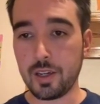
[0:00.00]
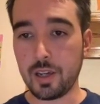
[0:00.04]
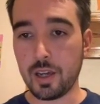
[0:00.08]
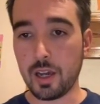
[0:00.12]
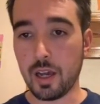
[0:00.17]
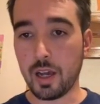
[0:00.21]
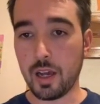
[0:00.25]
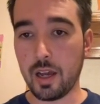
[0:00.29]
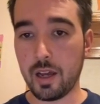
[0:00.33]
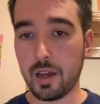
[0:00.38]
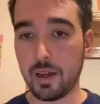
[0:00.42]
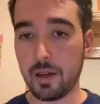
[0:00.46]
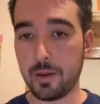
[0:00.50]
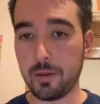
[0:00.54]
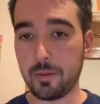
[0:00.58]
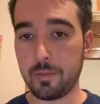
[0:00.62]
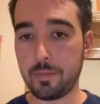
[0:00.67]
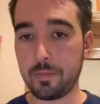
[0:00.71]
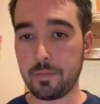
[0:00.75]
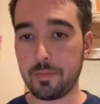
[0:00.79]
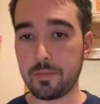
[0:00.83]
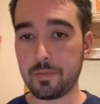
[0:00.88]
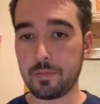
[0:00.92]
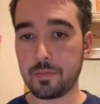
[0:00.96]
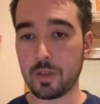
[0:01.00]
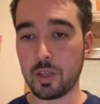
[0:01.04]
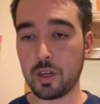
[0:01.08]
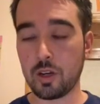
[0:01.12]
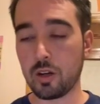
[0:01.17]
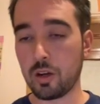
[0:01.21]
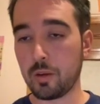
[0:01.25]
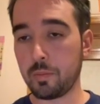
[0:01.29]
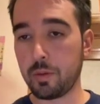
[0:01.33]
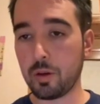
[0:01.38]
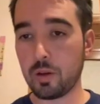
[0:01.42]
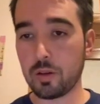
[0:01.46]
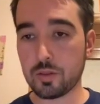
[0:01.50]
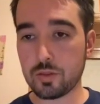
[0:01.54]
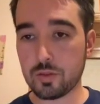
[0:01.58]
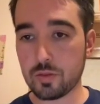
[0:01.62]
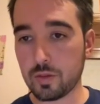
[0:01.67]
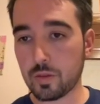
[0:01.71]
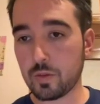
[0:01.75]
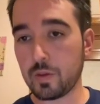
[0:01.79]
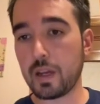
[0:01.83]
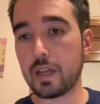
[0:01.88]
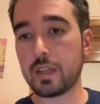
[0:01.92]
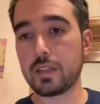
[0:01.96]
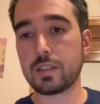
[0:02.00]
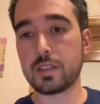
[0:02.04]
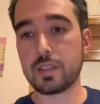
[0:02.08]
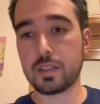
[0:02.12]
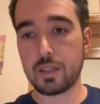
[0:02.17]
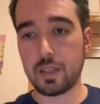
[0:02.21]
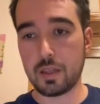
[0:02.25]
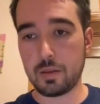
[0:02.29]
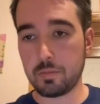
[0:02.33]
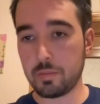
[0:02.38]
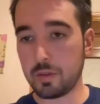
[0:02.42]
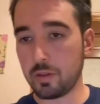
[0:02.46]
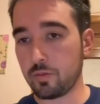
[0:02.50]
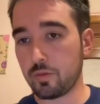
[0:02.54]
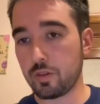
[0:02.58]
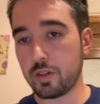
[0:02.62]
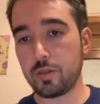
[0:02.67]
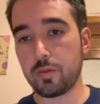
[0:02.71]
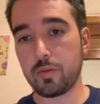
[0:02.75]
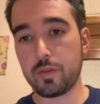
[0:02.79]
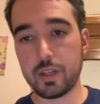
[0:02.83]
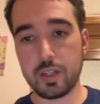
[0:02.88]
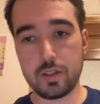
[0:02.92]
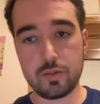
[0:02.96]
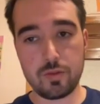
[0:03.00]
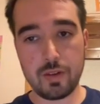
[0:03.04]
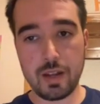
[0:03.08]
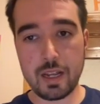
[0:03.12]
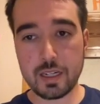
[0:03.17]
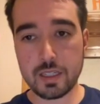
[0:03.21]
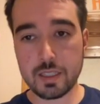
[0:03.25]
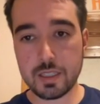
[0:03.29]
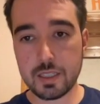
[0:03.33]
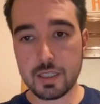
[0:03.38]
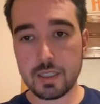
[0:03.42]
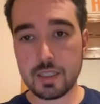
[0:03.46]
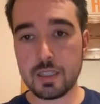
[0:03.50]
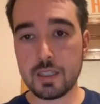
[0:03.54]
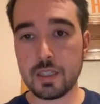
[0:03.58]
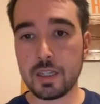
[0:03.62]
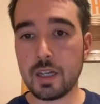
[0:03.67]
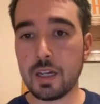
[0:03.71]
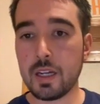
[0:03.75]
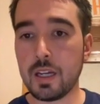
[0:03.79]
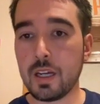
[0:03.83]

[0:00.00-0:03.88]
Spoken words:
a post request and then be redirected.